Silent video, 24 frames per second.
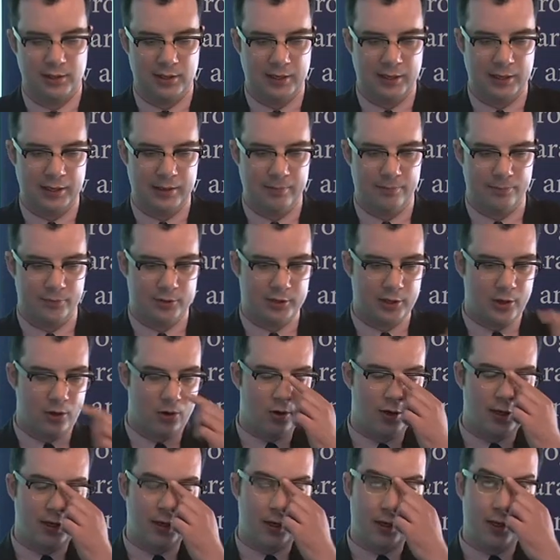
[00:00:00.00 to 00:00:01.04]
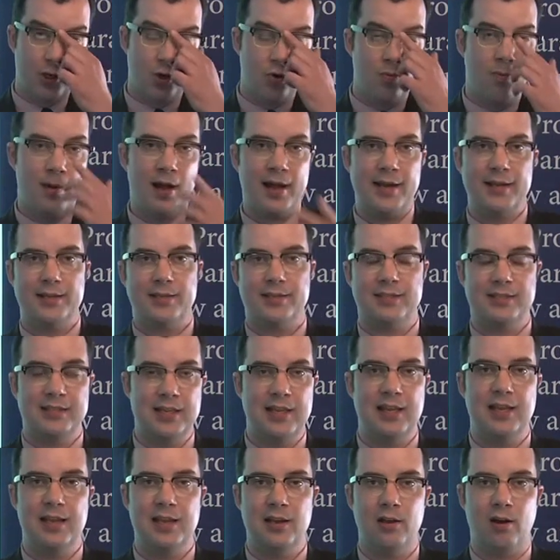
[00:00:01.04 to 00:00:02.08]
Um, so you might
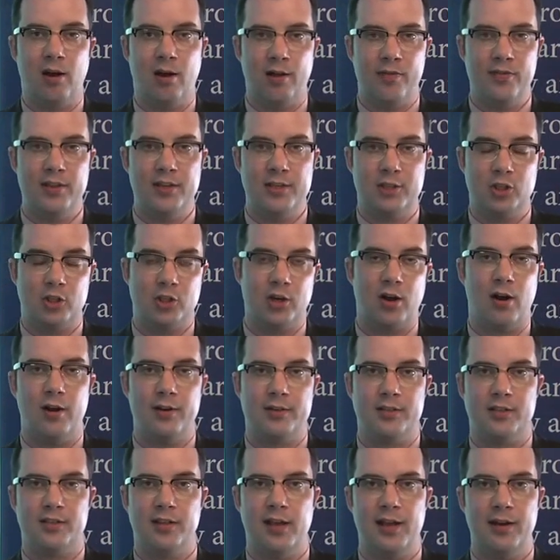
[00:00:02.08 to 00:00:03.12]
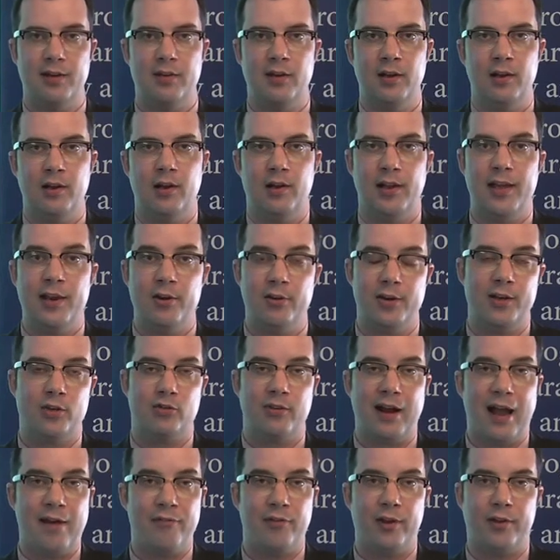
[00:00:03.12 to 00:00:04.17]
see on these charts that internet
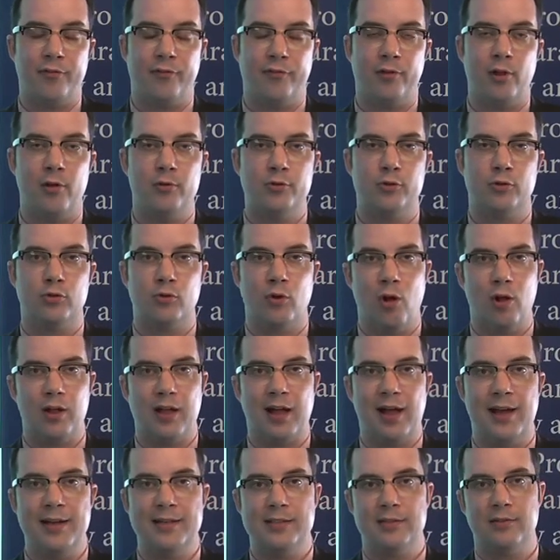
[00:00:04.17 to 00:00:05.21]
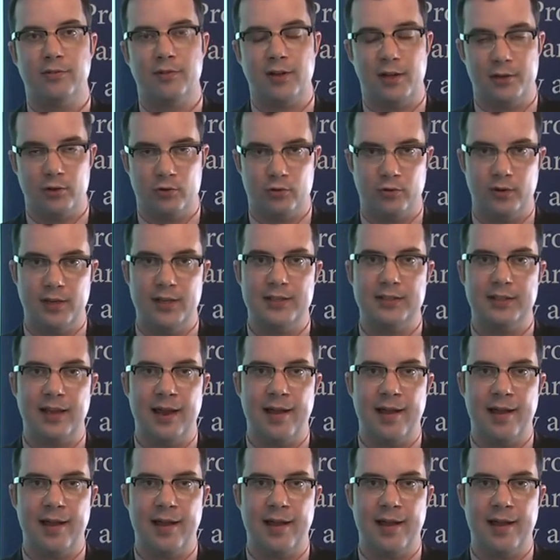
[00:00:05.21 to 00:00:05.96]
traffic flows through all kinds of countries,